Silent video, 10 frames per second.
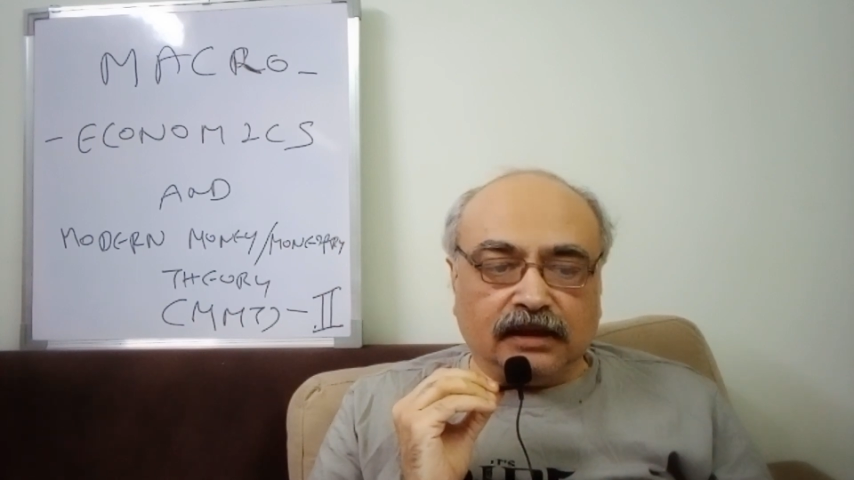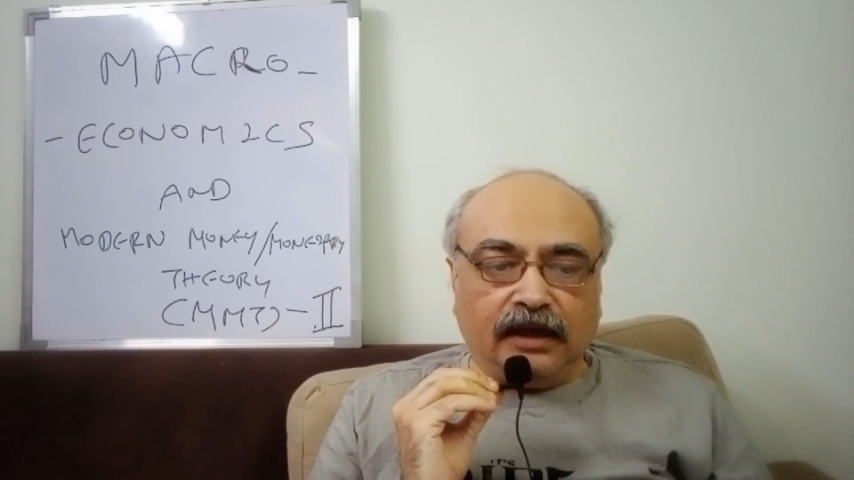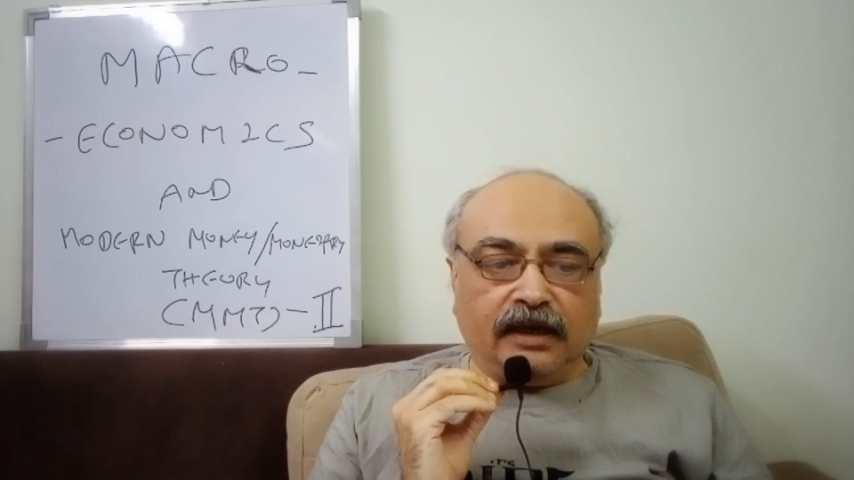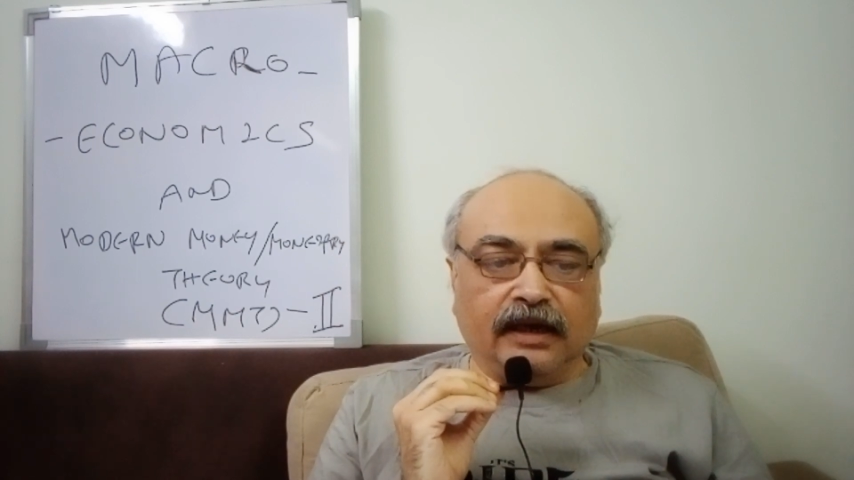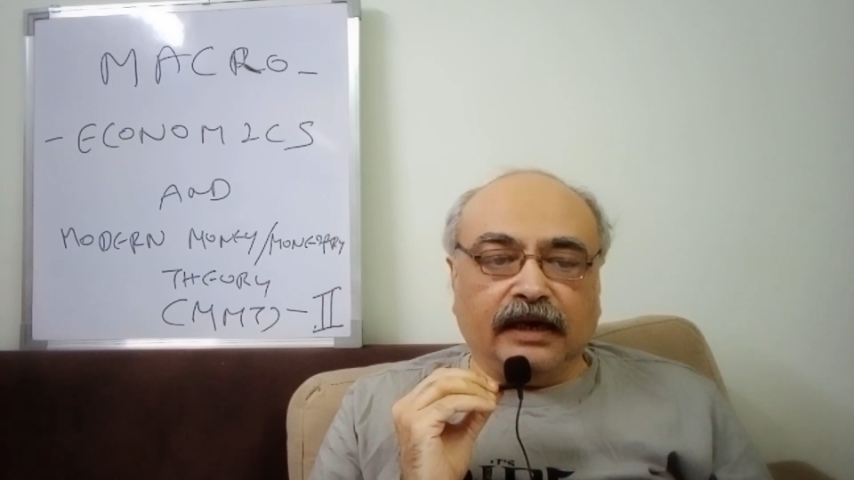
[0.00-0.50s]

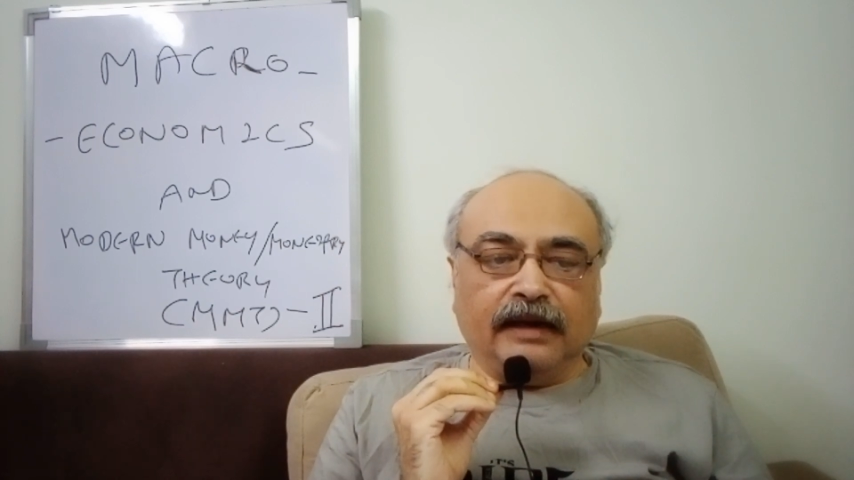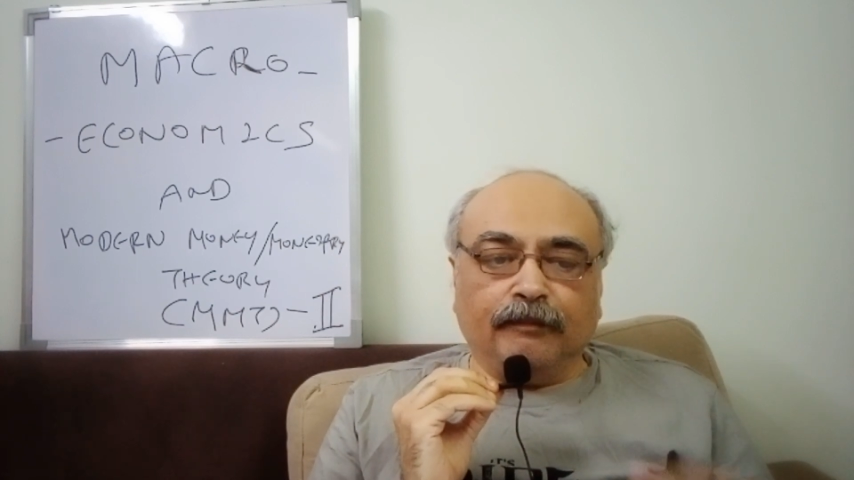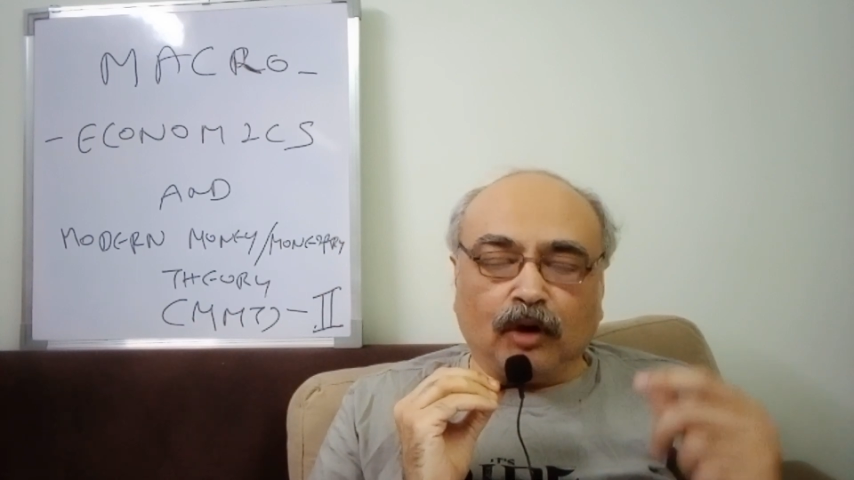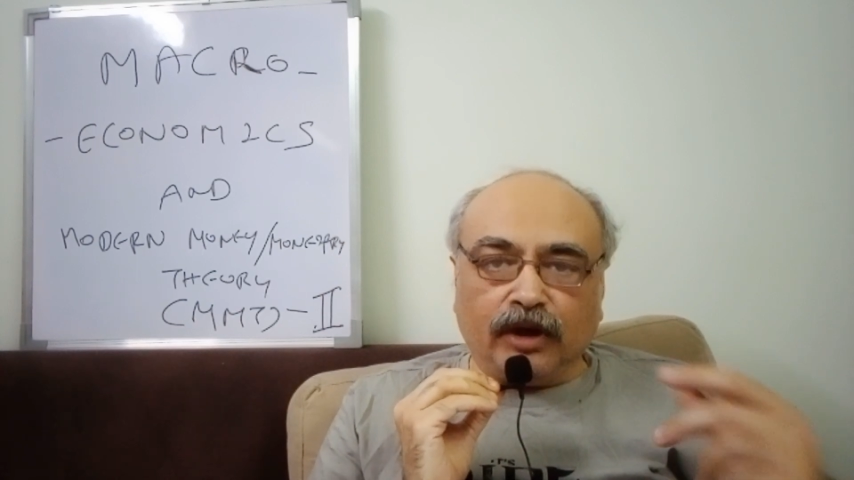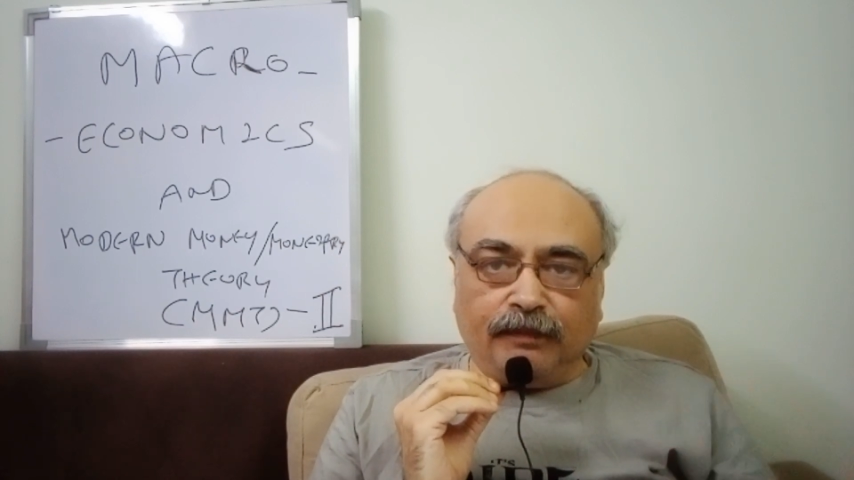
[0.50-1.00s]
it can
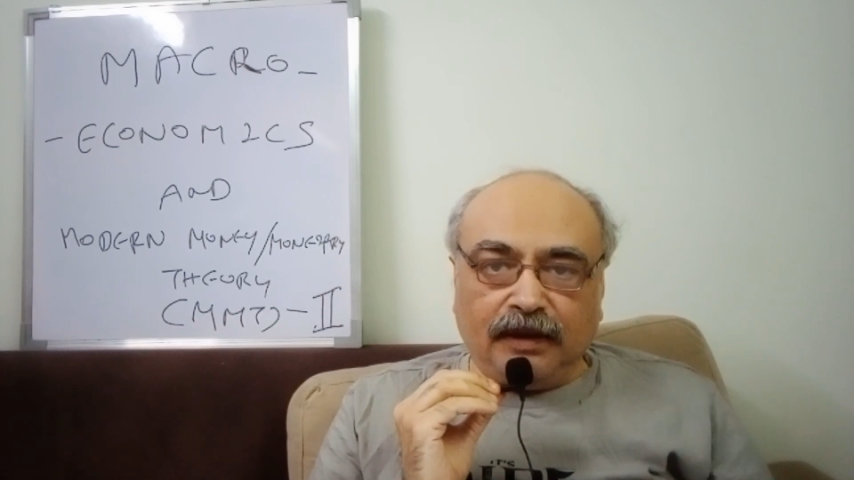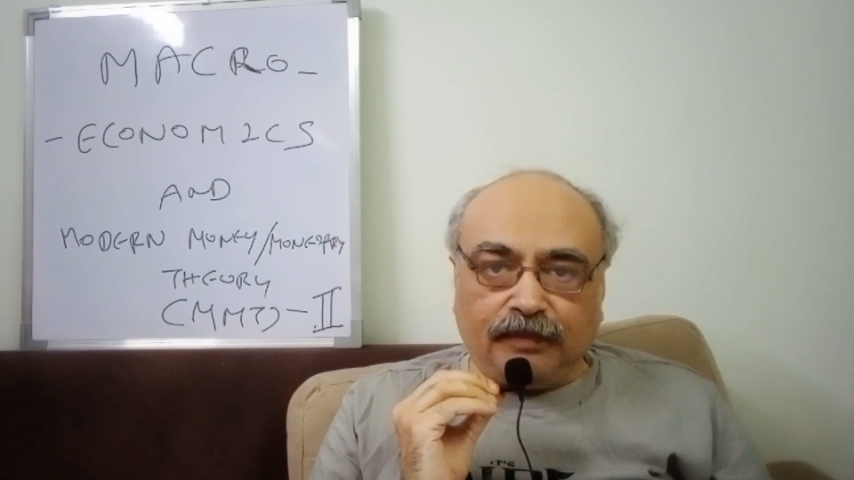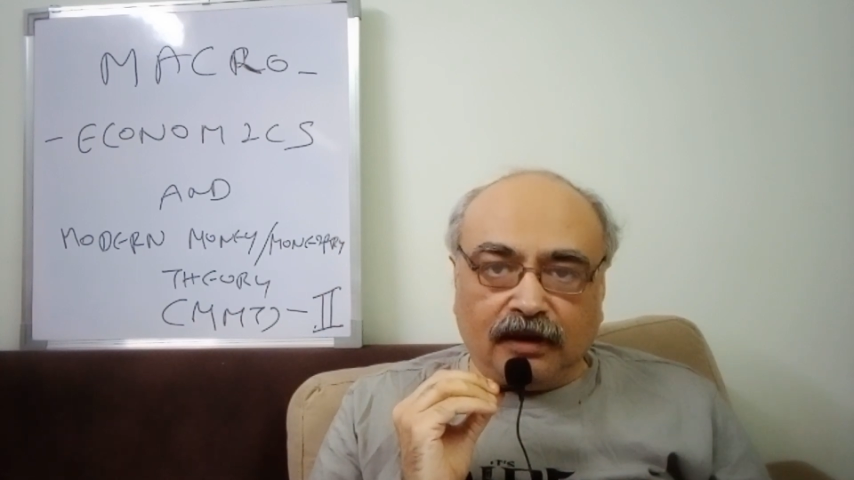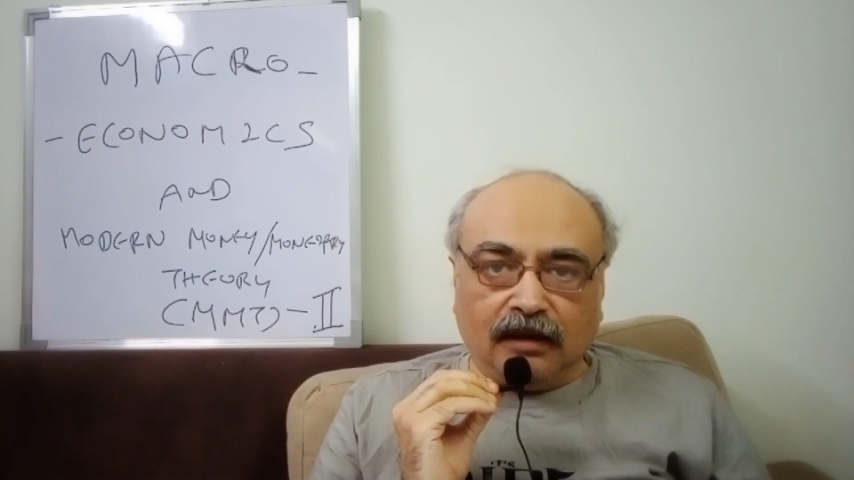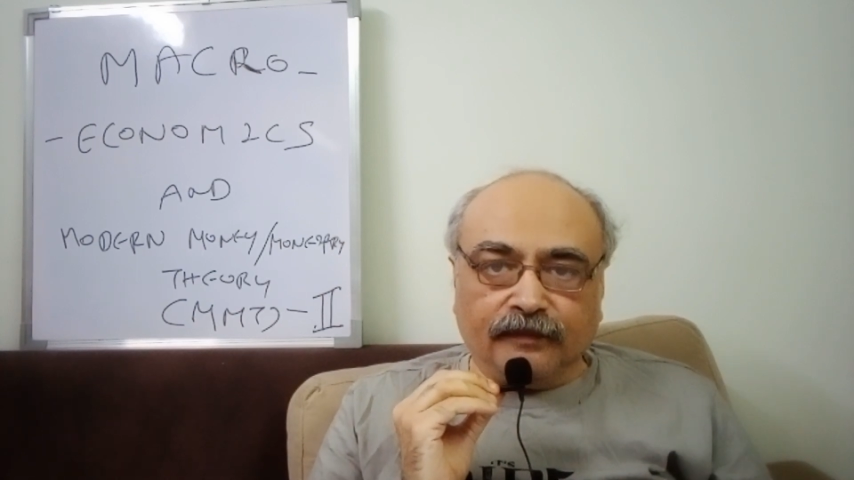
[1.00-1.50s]
employ
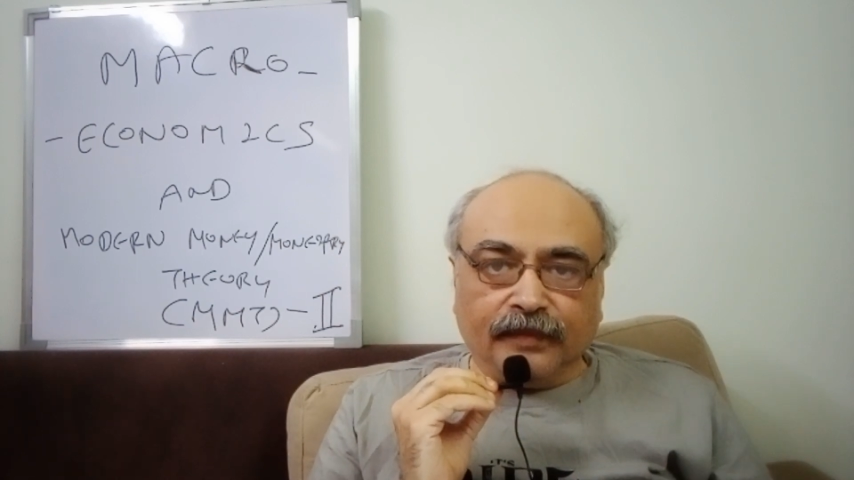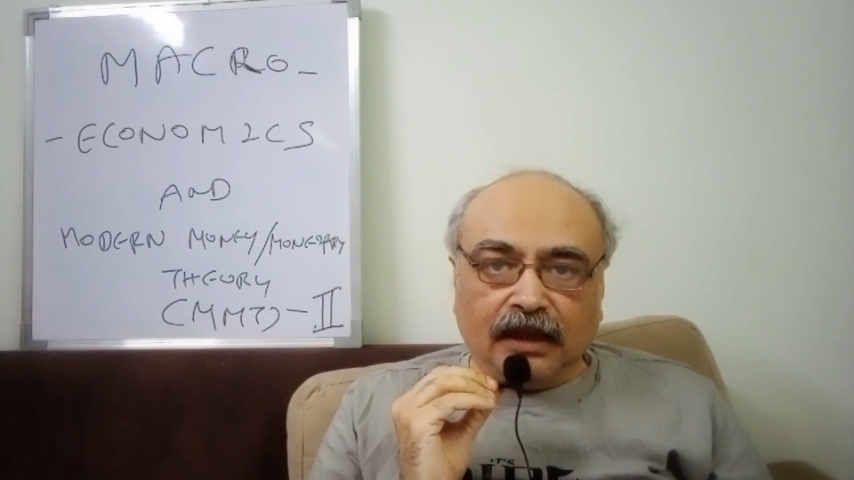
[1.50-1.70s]
people.